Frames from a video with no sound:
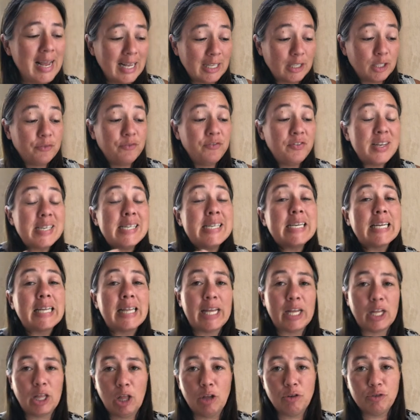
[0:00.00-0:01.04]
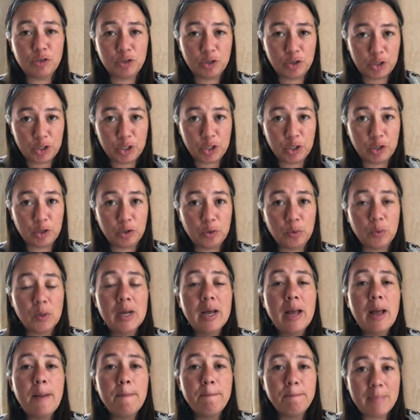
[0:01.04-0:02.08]
It's physically closer to
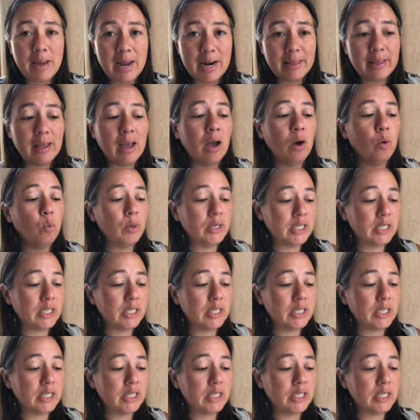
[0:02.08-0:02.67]
Merida,